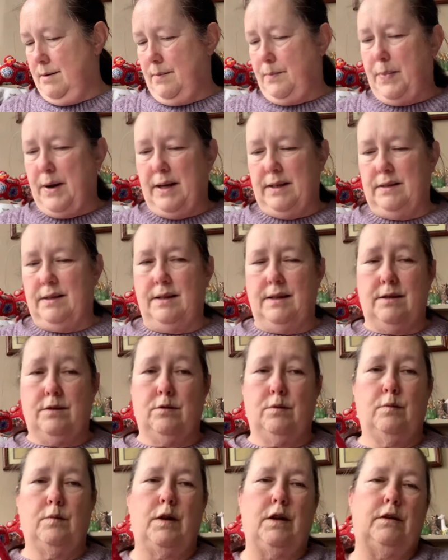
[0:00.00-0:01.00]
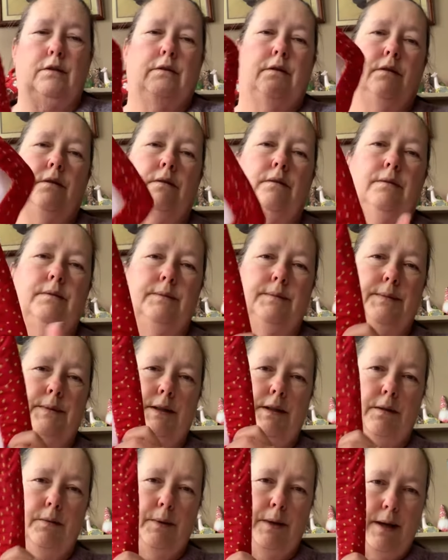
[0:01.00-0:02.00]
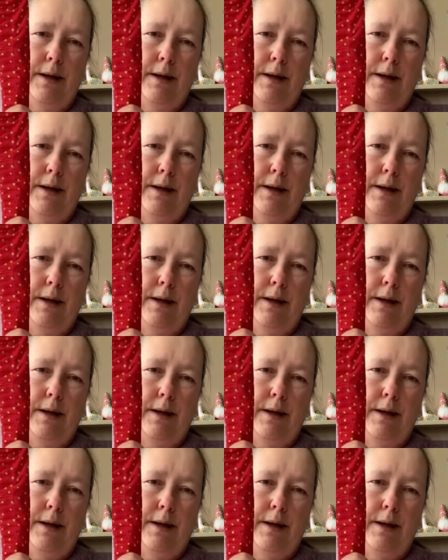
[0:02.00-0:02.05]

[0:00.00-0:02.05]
piled things up wrong. There we